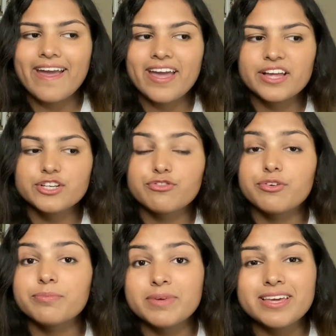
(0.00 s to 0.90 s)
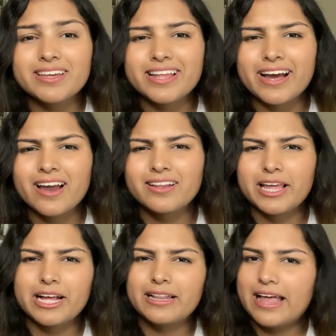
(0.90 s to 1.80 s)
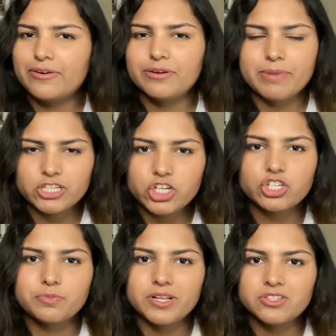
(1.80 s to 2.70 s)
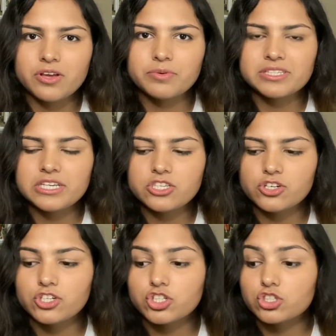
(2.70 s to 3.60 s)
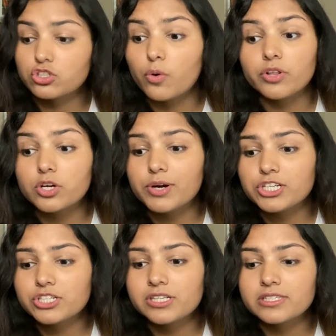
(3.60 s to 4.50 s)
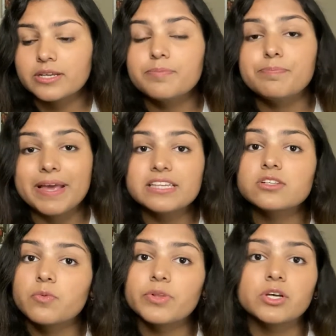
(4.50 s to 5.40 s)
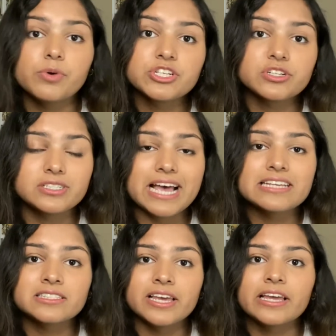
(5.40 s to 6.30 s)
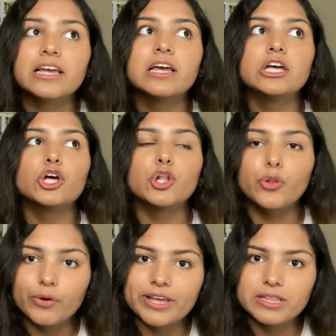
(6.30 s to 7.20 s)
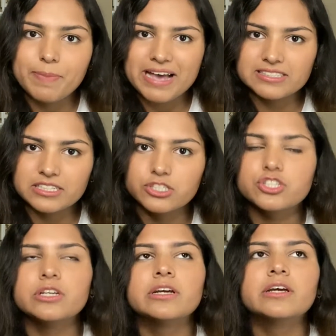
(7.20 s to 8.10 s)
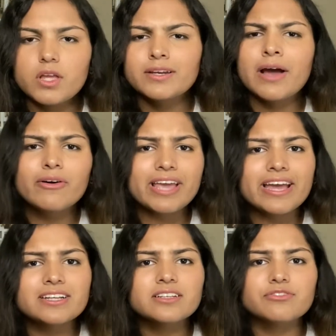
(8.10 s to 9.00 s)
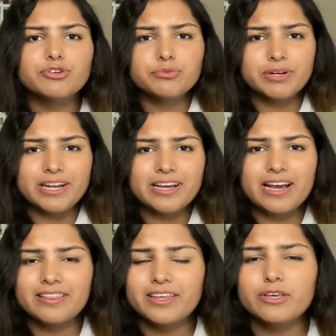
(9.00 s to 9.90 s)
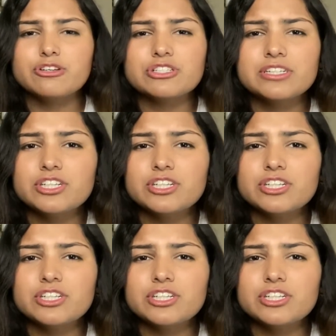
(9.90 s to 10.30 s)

And for me, that kind of like clouded my judgment. So it was easier to just go to the the questions and based on what the question is asking, look in the passage. Now again, for reading, I think you just need